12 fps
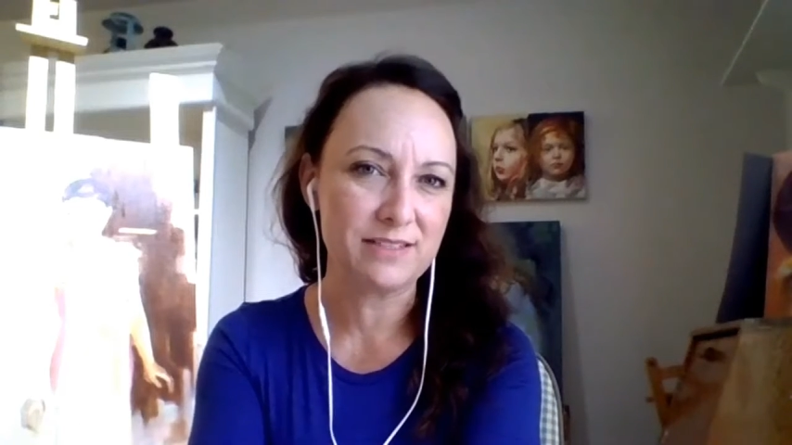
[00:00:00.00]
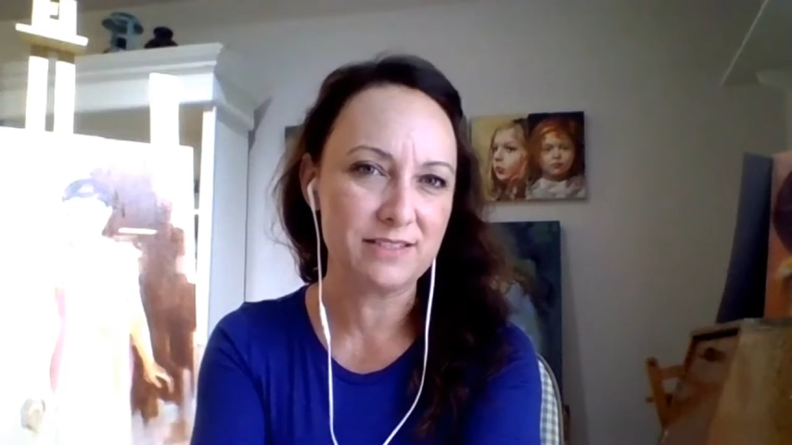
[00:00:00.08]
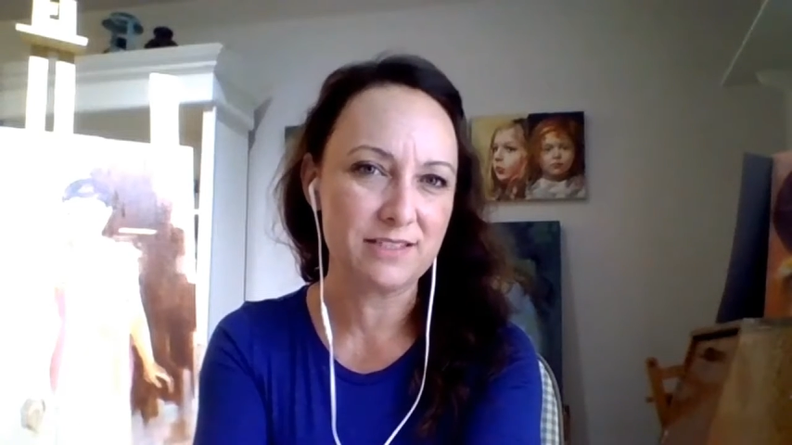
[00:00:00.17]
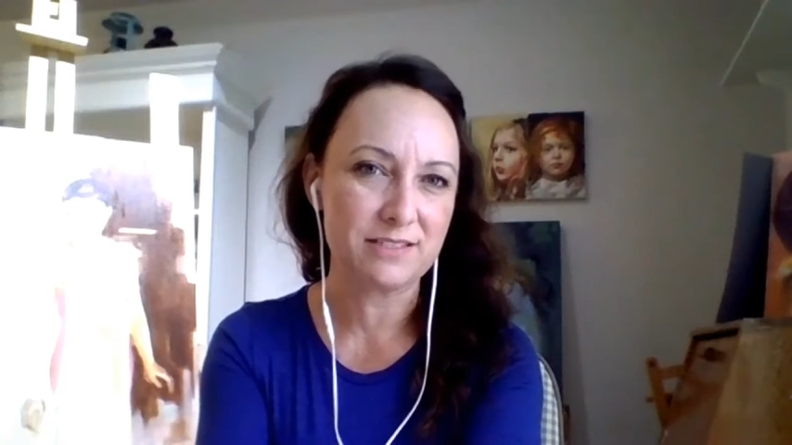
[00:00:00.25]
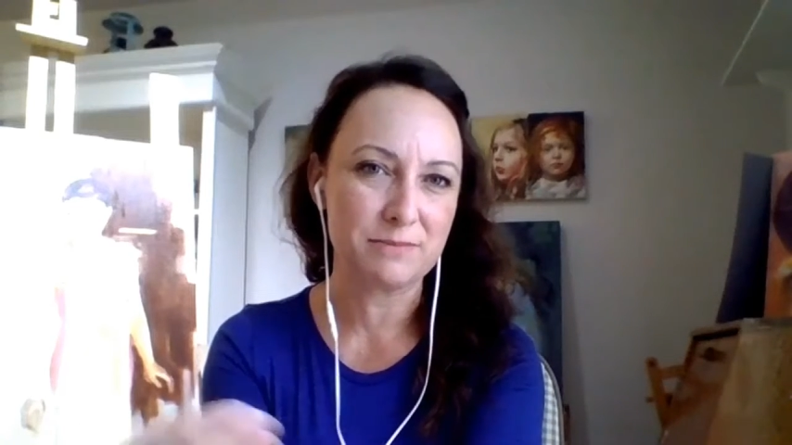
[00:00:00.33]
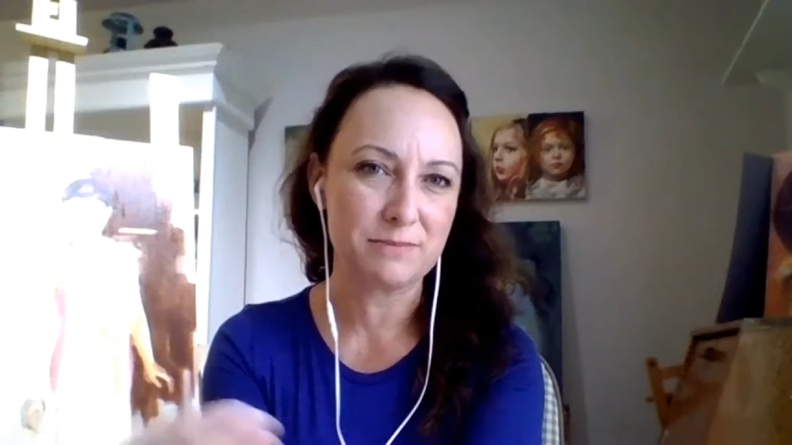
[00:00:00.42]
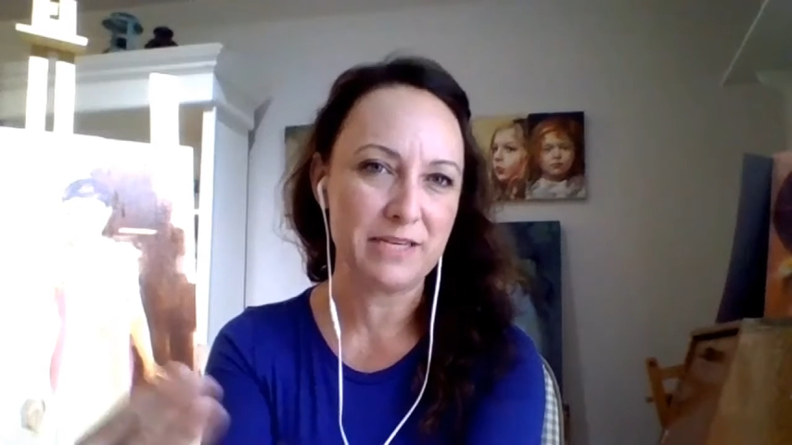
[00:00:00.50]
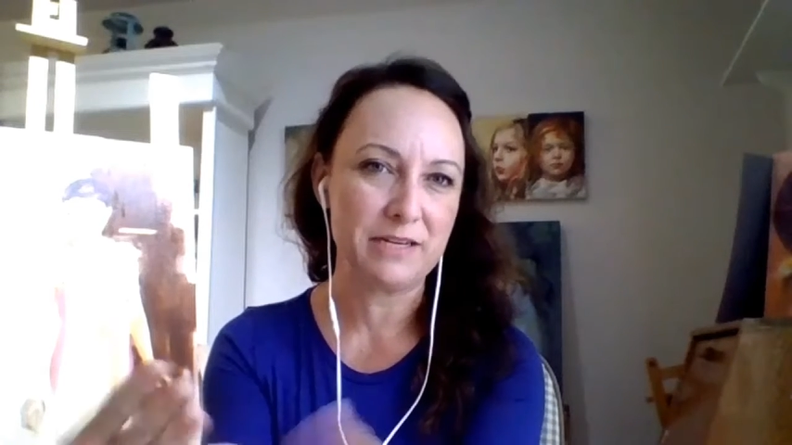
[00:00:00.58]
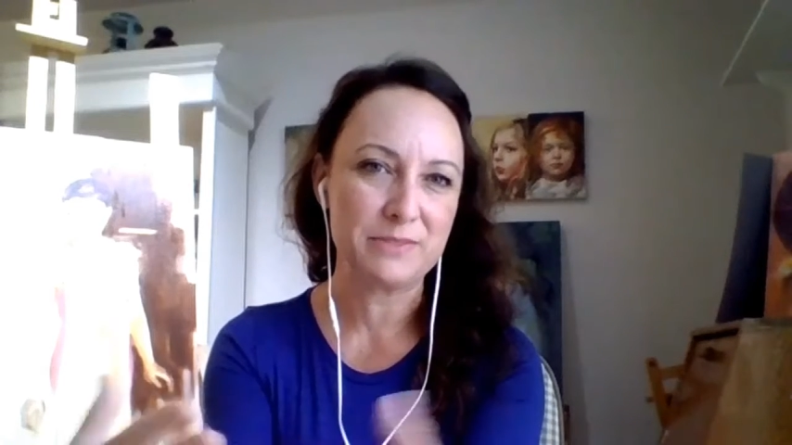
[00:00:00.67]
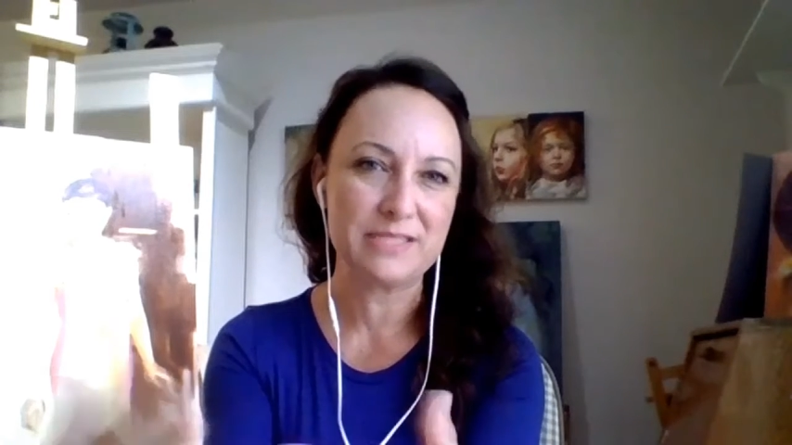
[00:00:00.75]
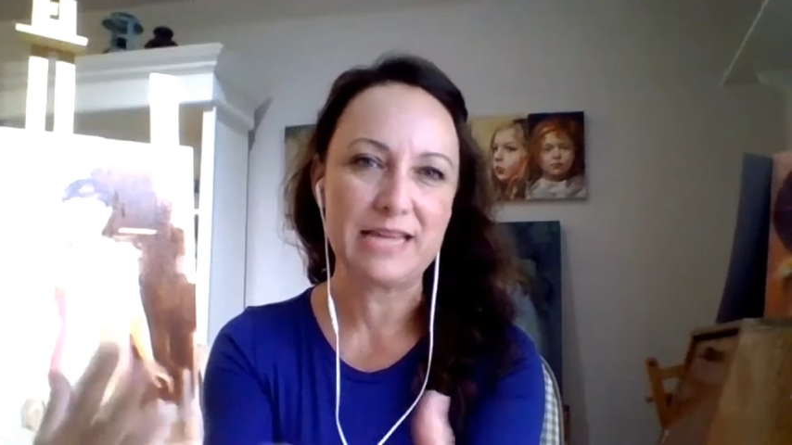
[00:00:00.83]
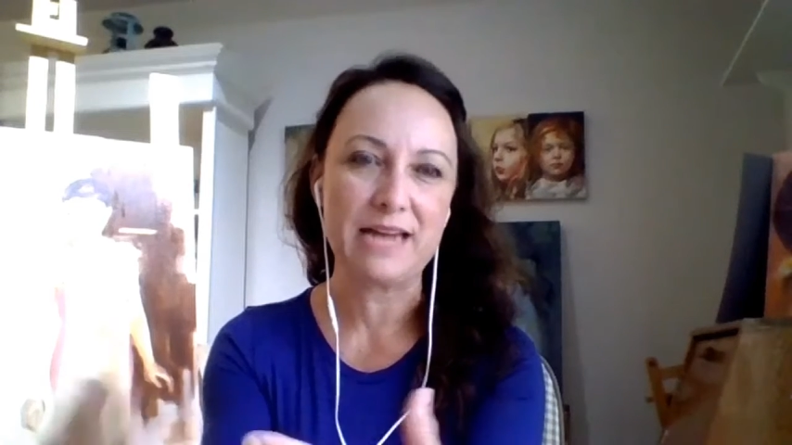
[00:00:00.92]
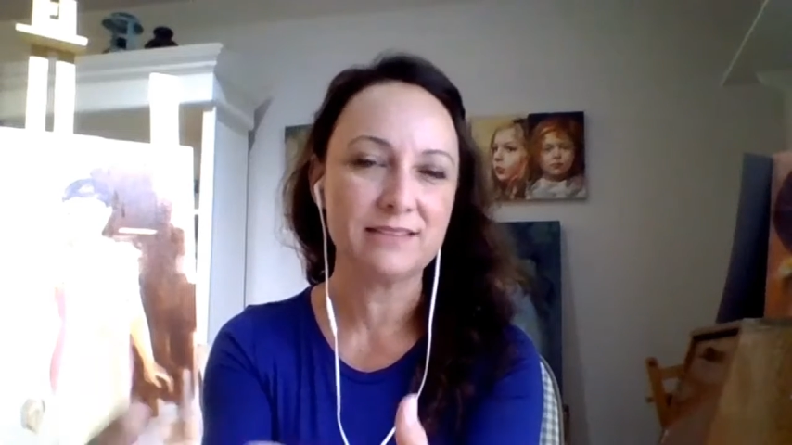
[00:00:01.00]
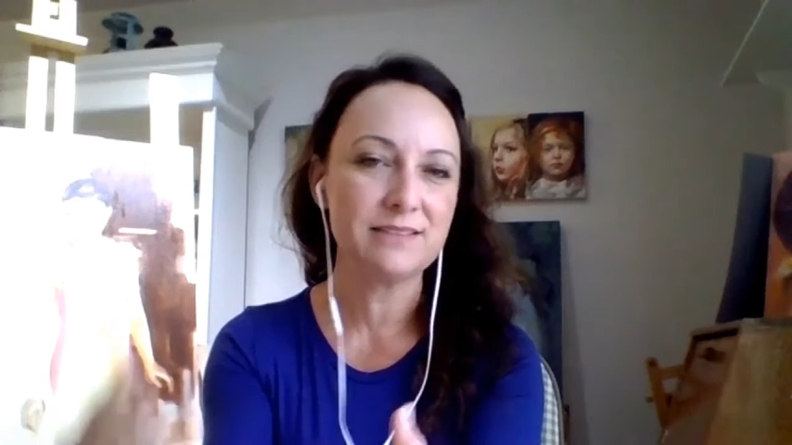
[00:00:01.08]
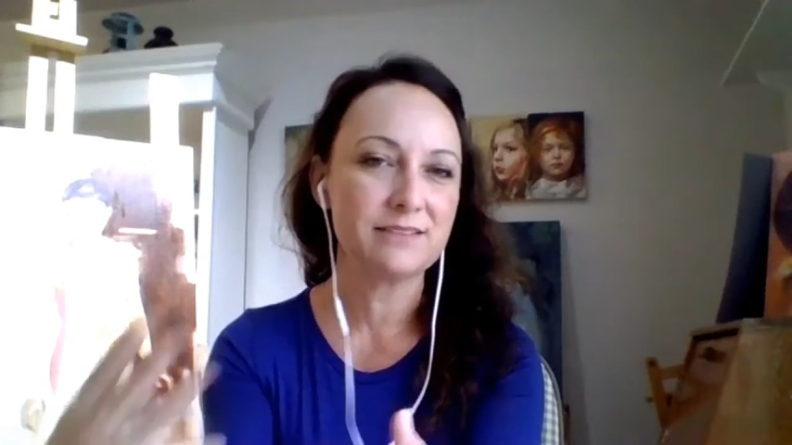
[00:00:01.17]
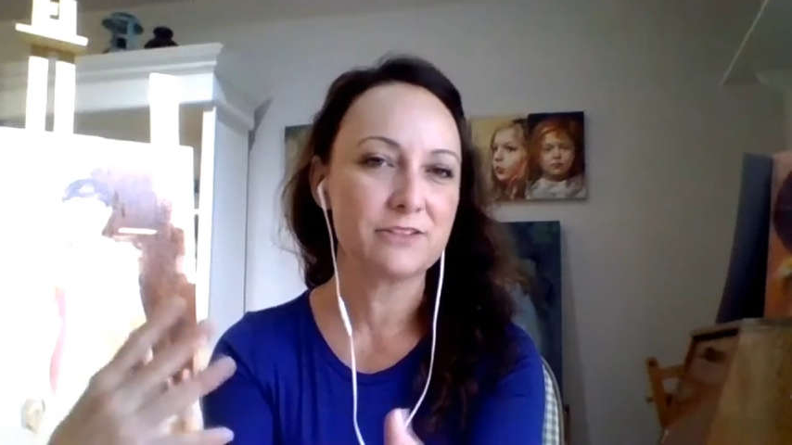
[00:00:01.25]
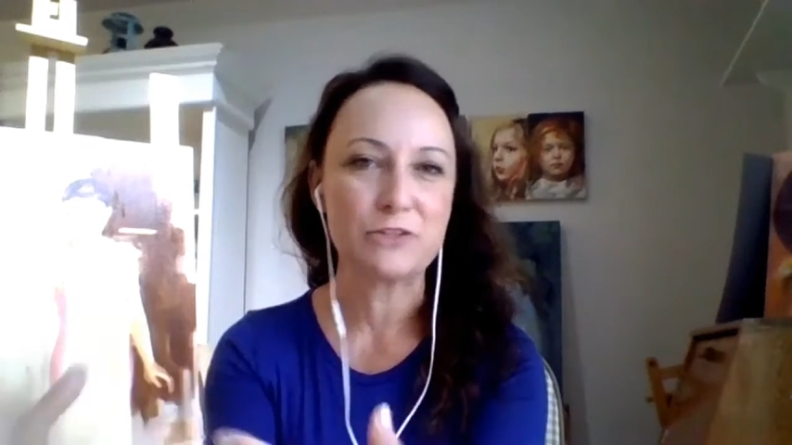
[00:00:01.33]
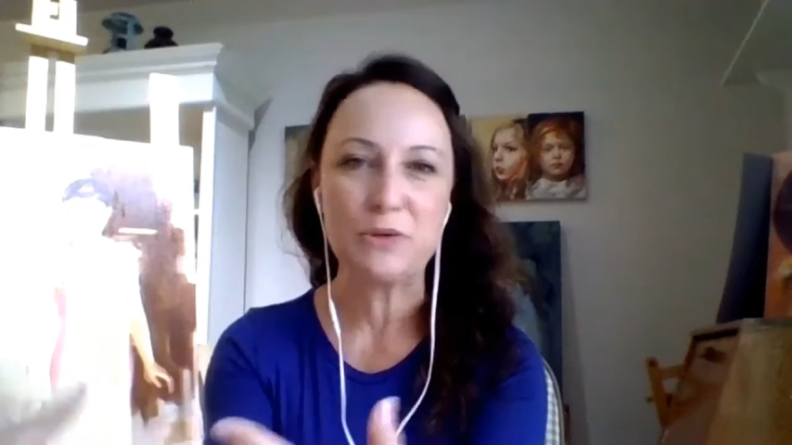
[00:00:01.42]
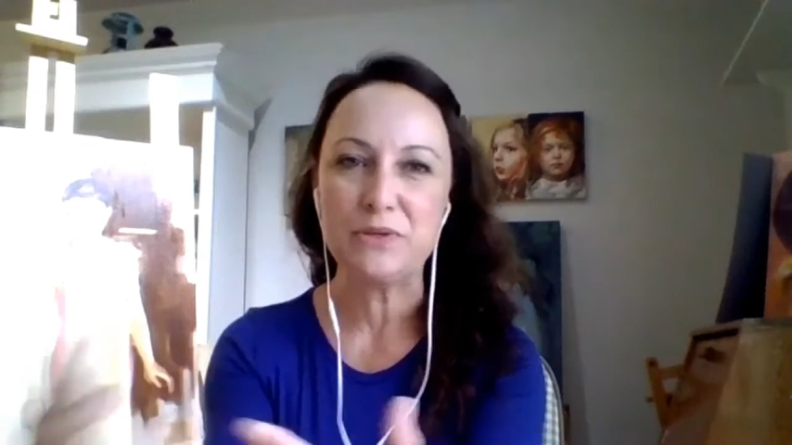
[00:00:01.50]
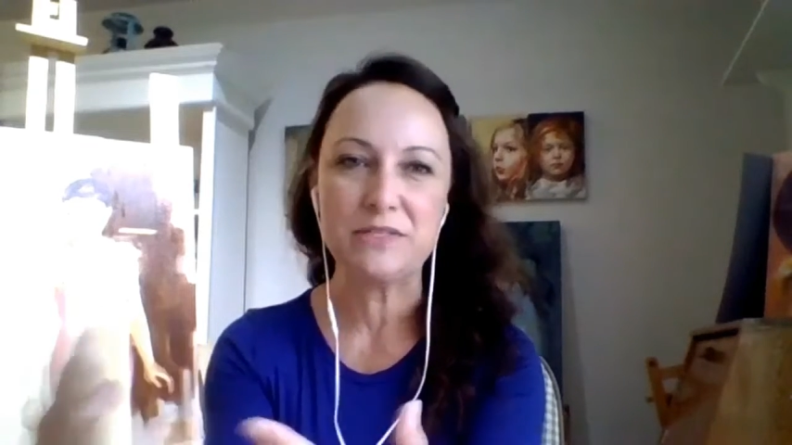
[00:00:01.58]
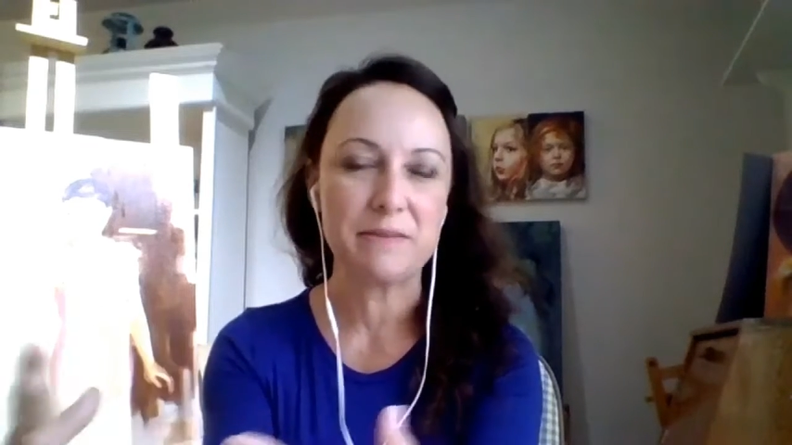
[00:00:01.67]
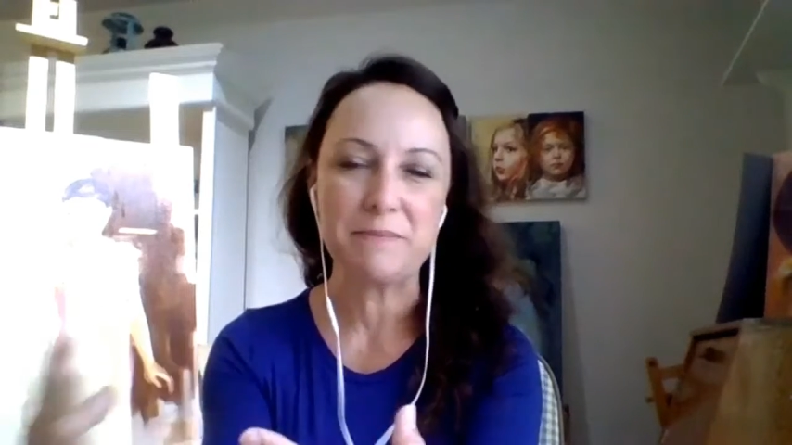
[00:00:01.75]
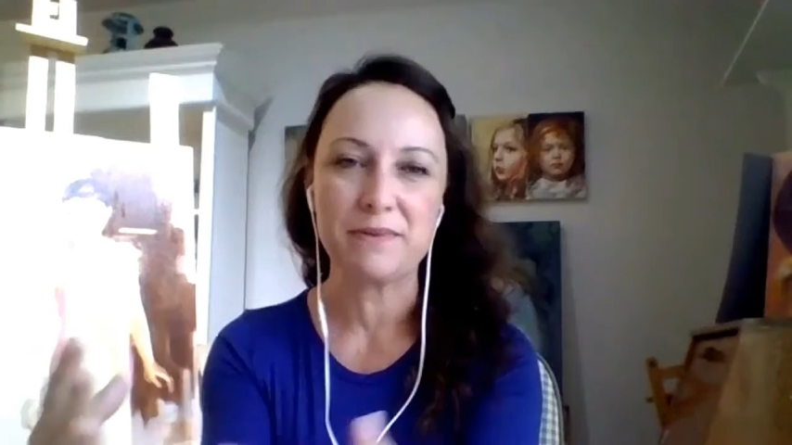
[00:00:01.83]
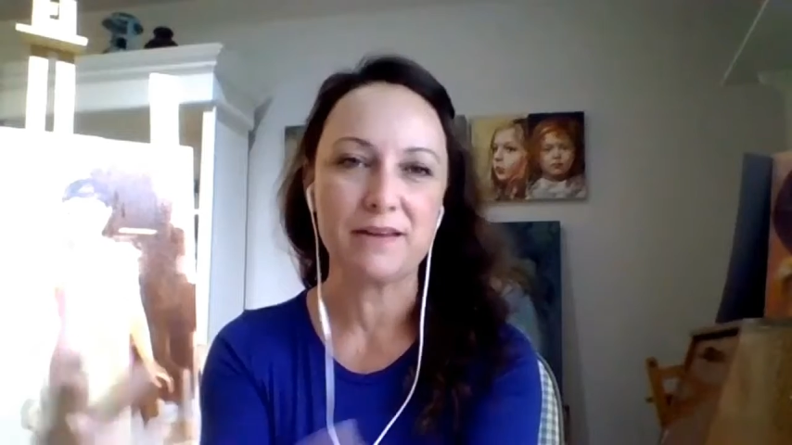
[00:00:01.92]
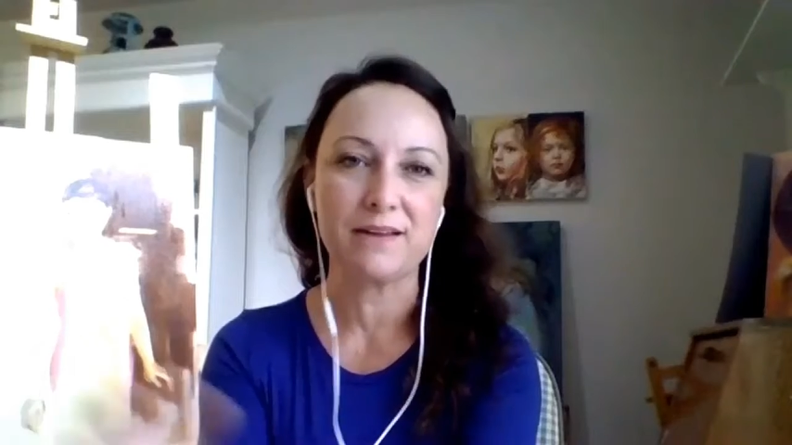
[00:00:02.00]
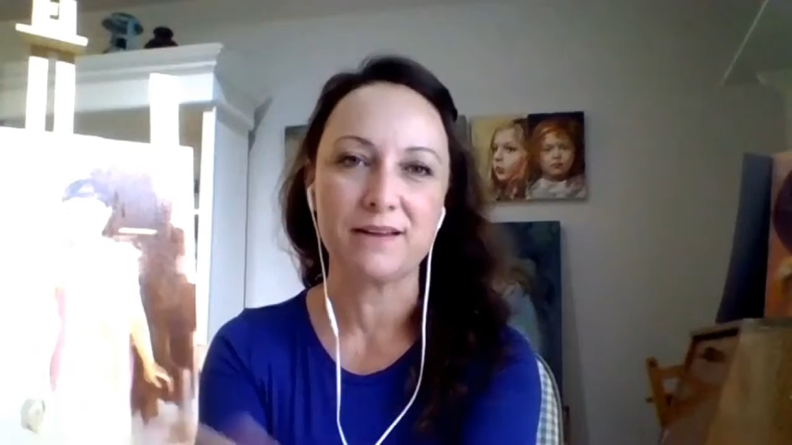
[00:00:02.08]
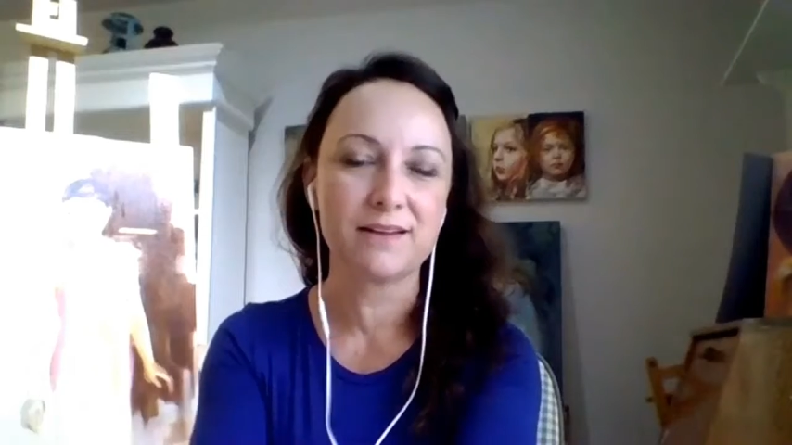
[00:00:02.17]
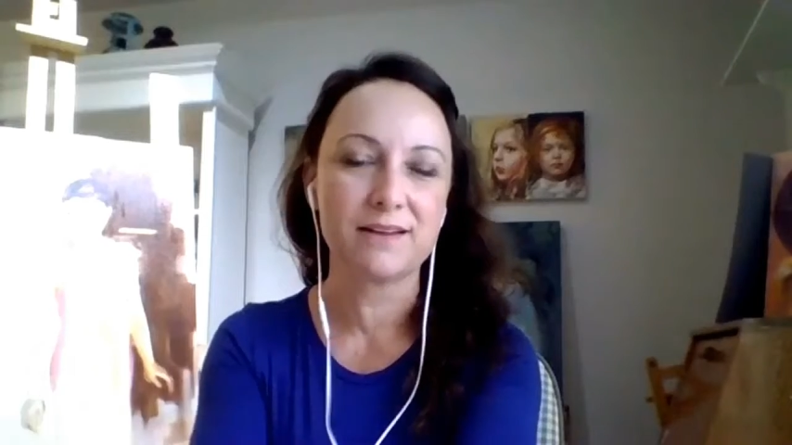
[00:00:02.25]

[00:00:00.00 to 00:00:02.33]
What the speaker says: It doesn't become stagnant. There's always something